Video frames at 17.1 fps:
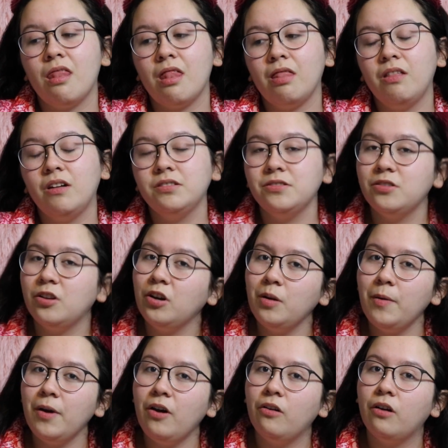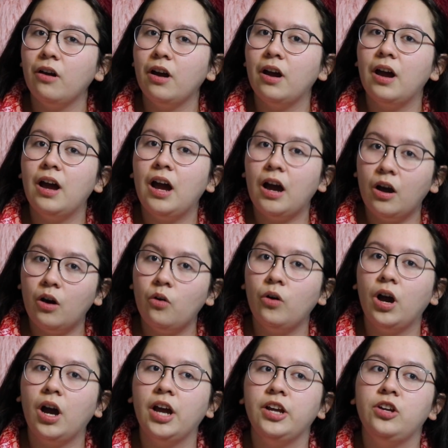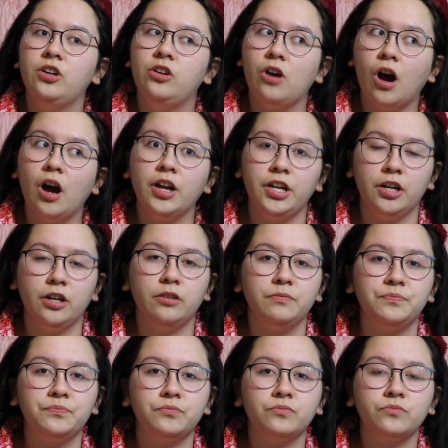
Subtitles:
let's talk about how I got here.